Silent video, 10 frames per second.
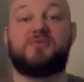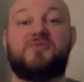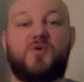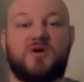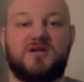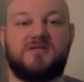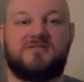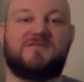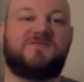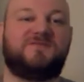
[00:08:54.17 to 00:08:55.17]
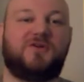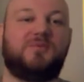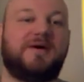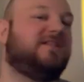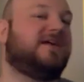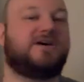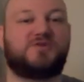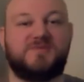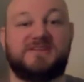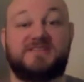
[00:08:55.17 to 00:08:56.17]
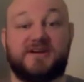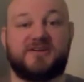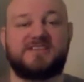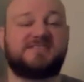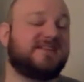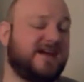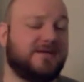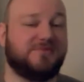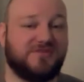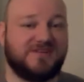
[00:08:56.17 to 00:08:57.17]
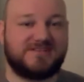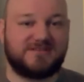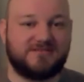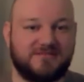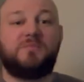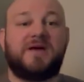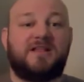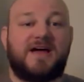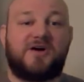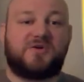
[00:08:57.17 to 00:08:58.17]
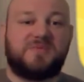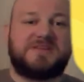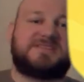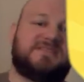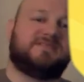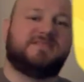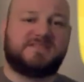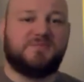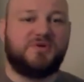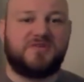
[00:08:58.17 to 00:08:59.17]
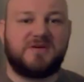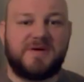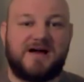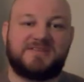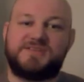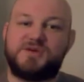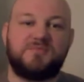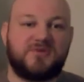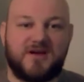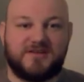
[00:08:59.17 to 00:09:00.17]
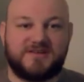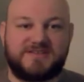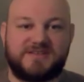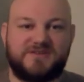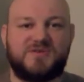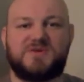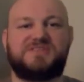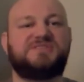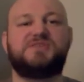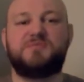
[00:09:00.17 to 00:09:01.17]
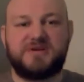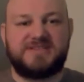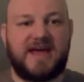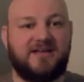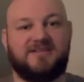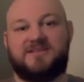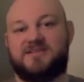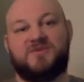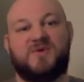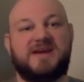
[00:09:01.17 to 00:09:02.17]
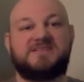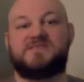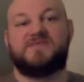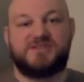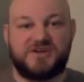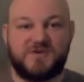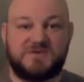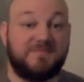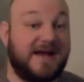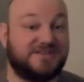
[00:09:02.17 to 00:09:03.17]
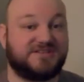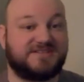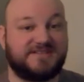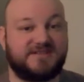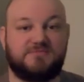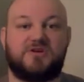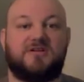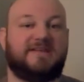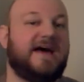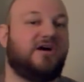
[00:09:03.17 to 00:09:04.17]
Number 4, Fullmetal Alchemist series and movies. Fullmetal Alchemist is a movie about two brothers who are super talented in the ways of the show's magic system called